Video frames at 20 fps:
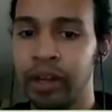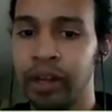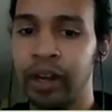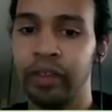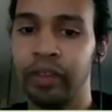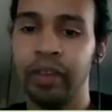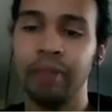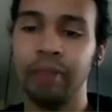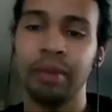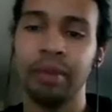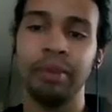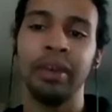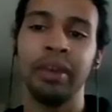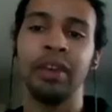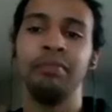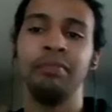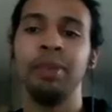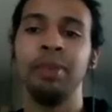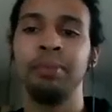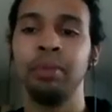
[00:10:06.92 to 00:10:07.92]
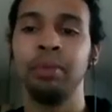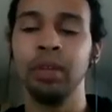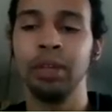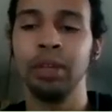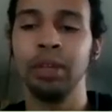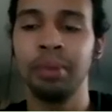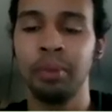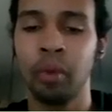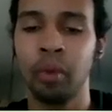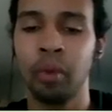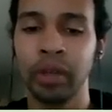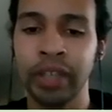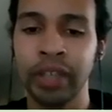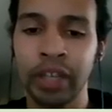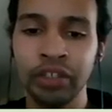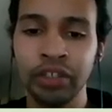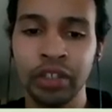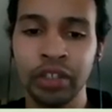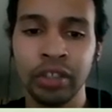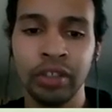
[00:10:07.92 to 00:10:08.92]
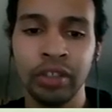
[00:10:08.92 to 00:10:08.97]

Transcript: than anything. Maybe give people a little bit more attention